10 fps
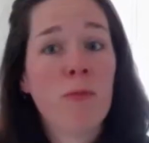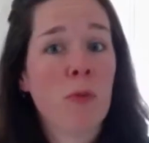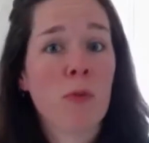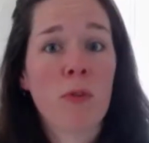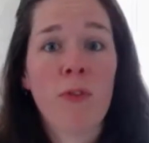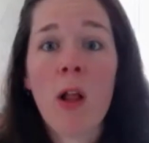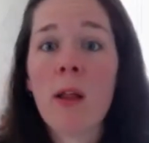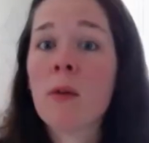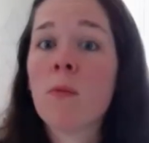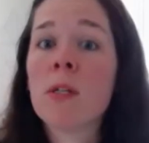Through the fall
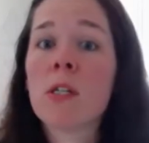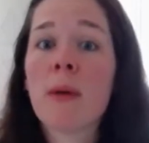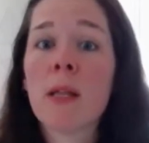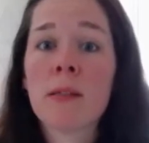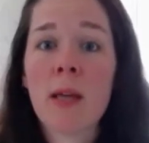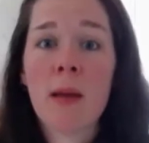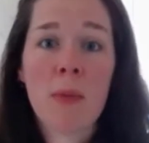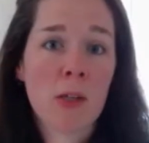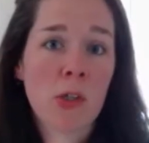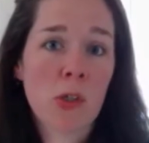and winter months, I
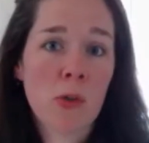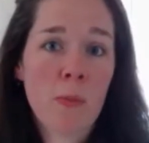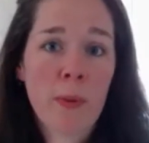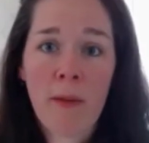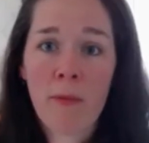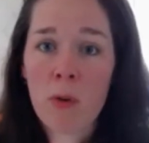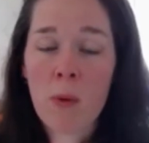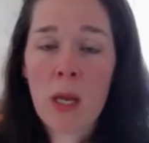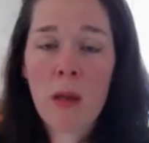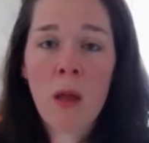make soup every
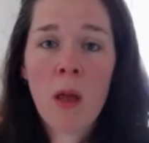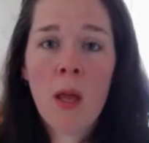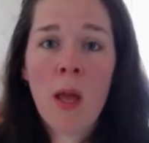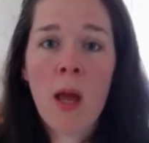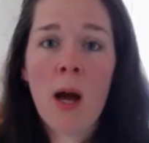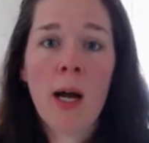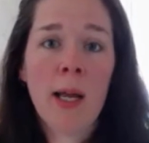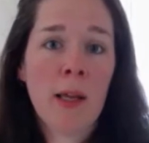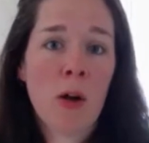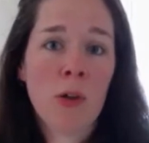week.
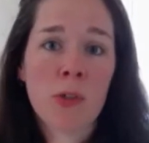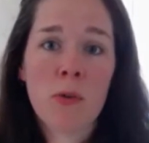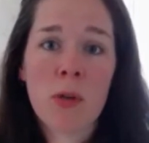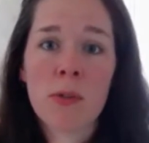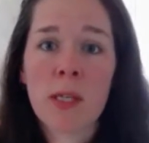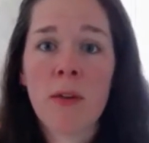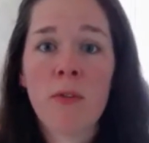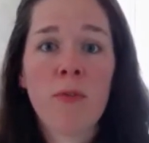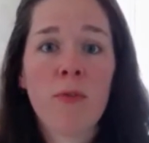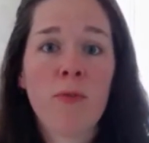I also use it
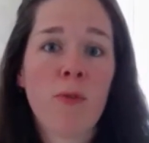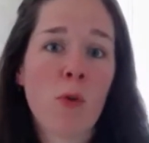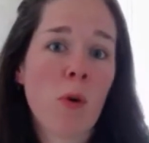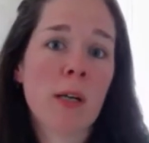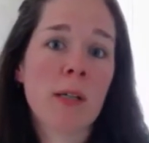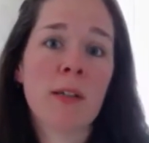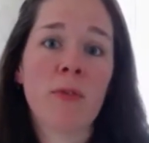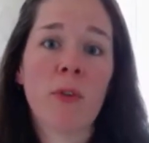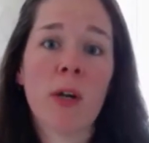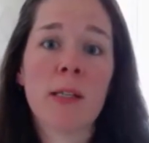for
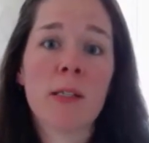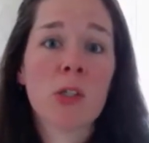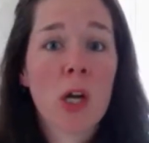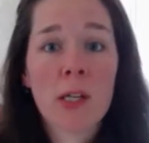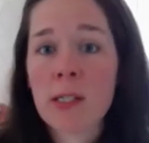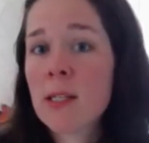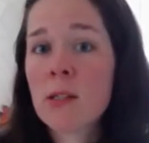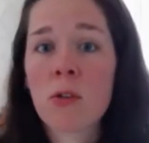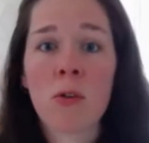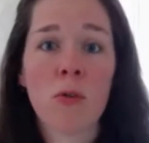different
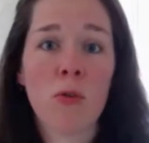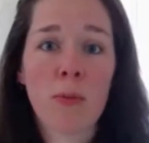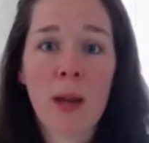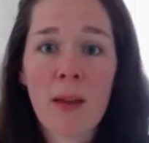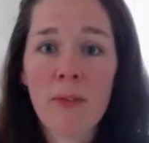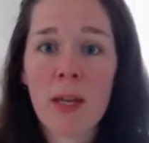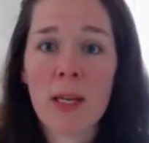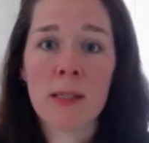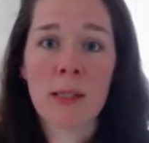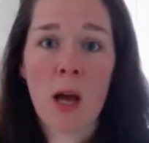sauces,
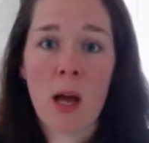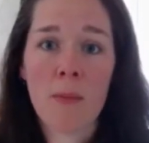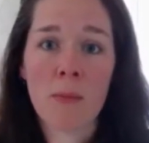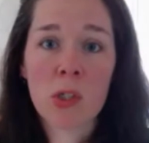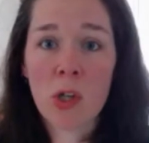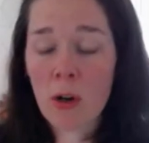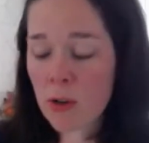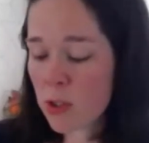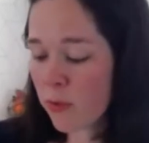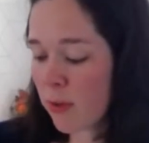gravies,
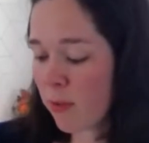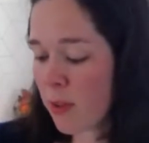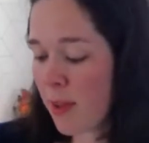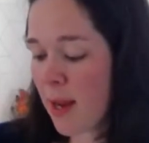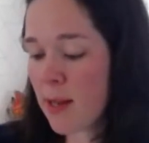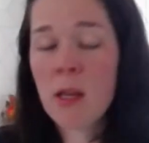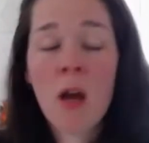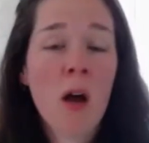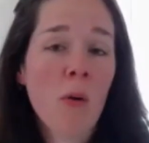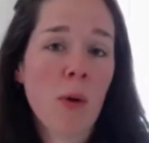starters for different things.
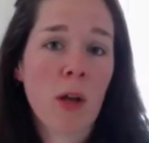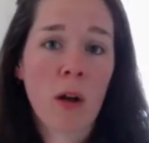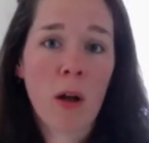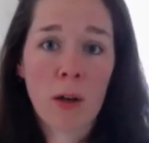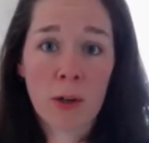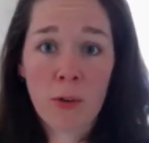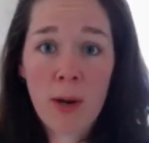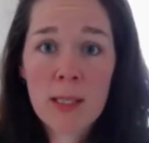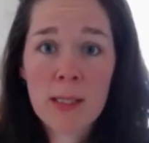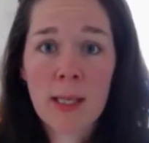We cook all our
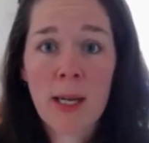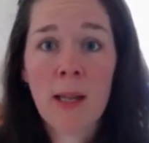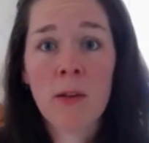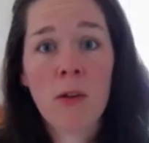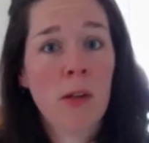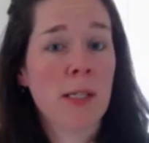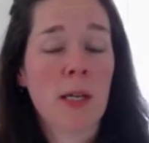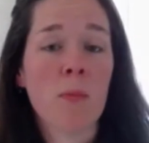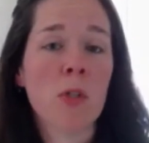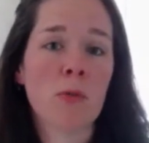grains in it.
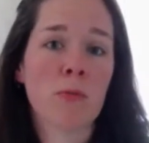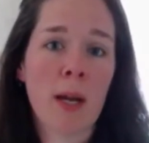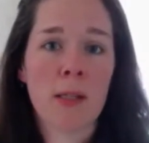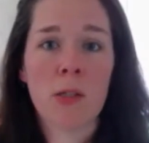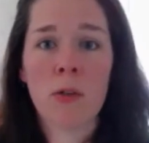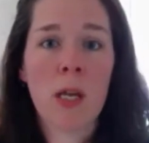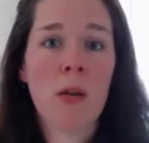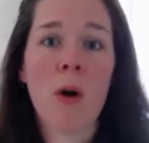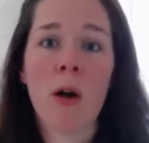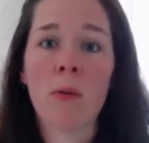Anytime we do rice or
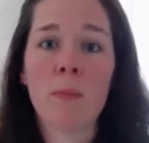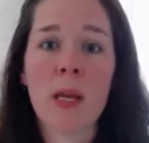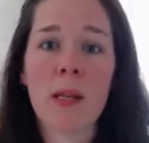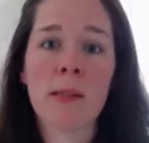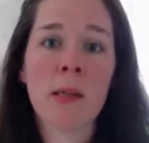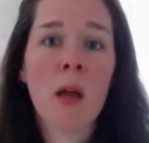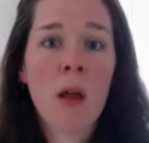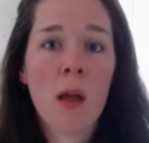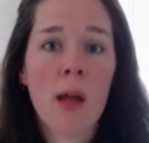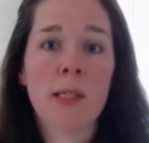quinoa or beans,
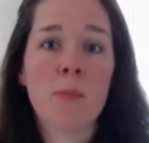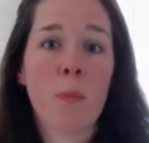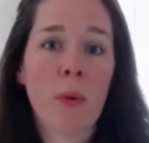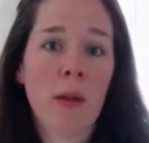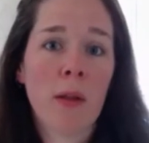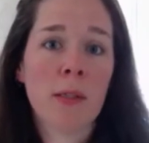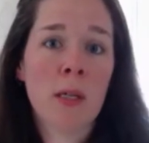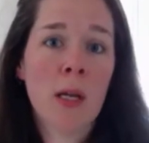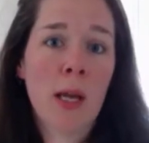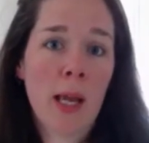it's boiled
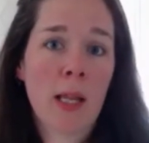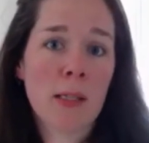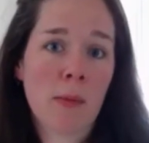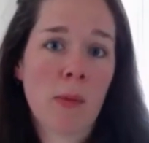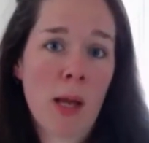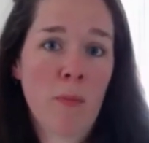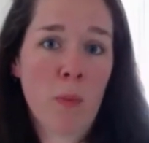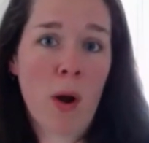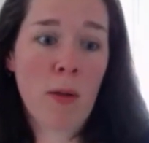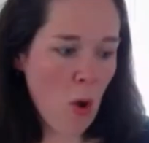in some kind of
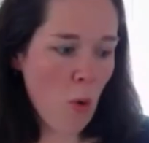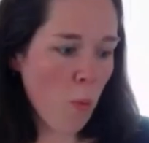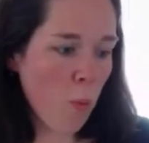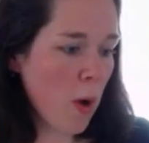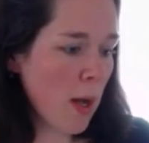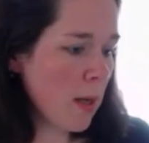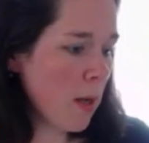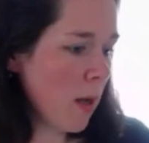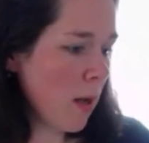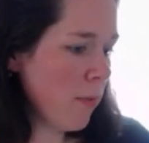broth. One
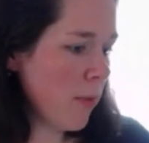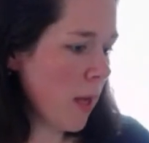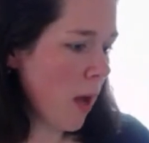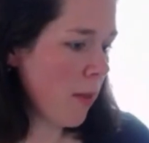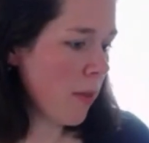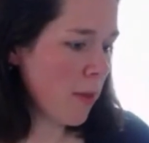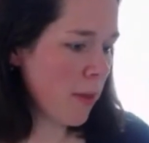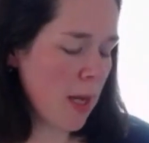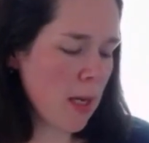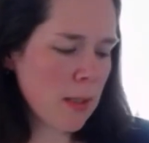of the other
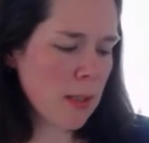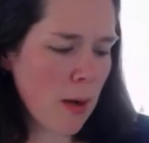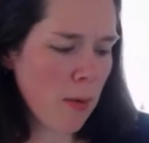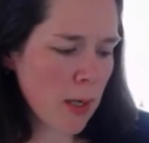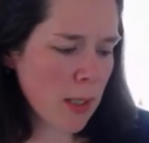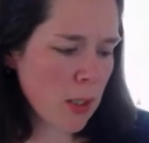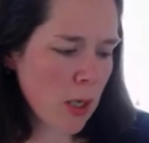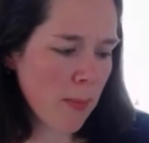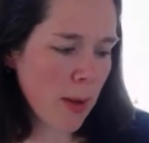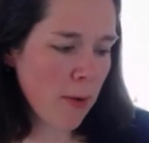things that I wanted to
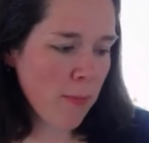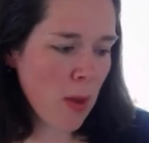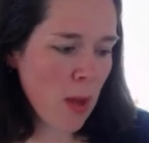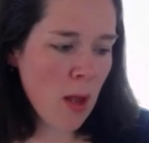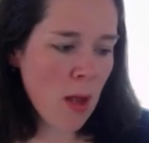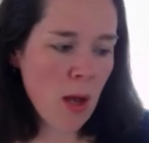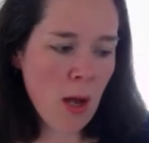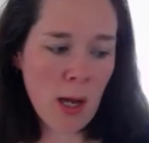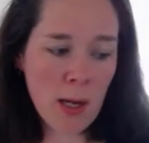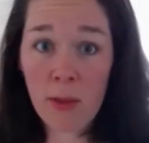talk about,
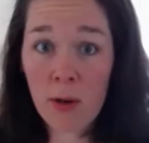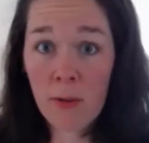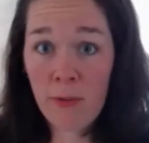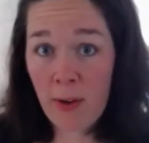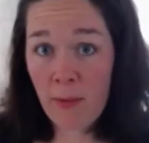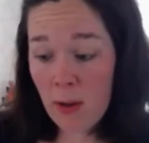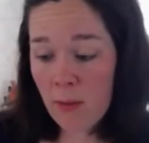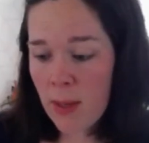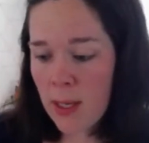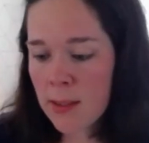another favorite
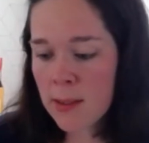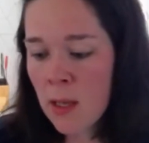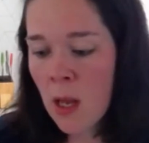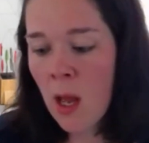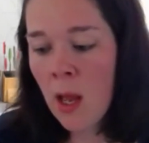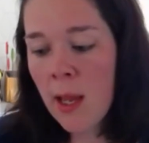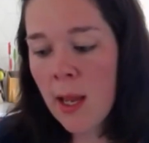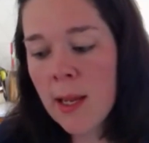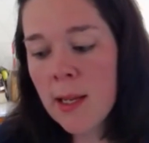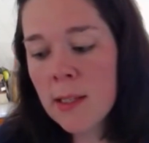of my kids,
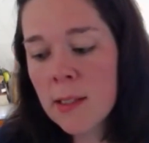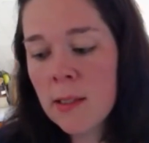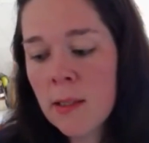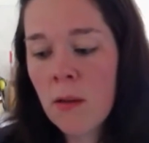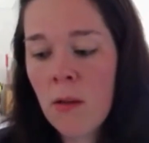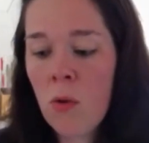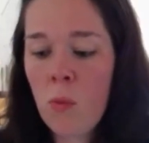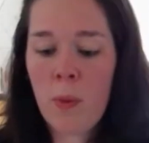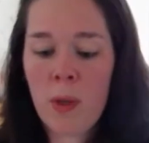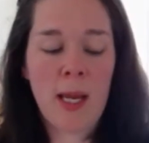is
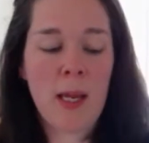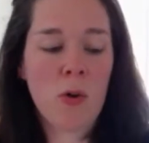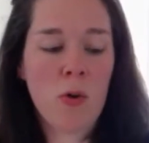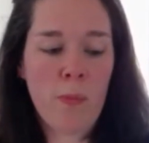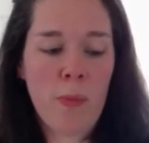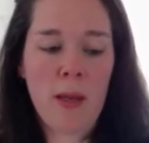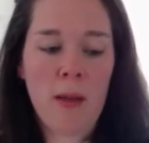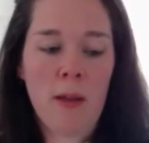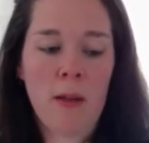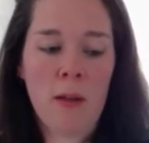potato
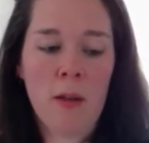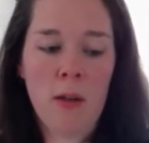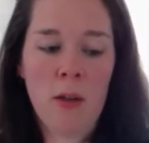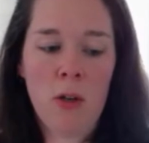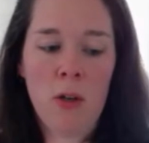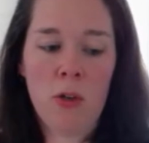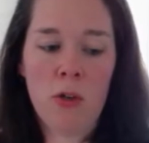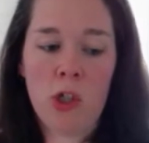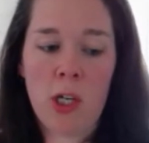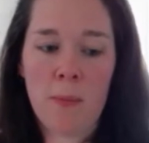peel
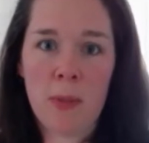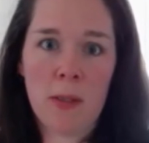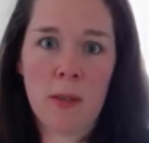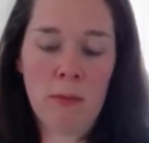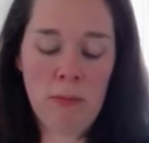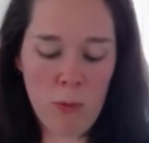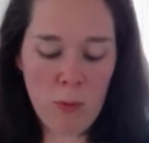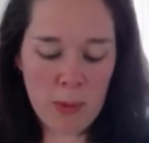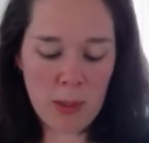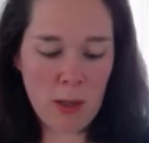chips.
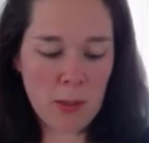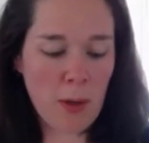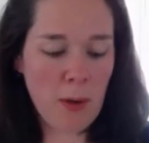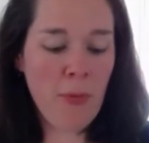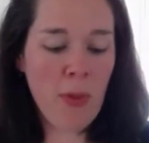Whoops, lost one.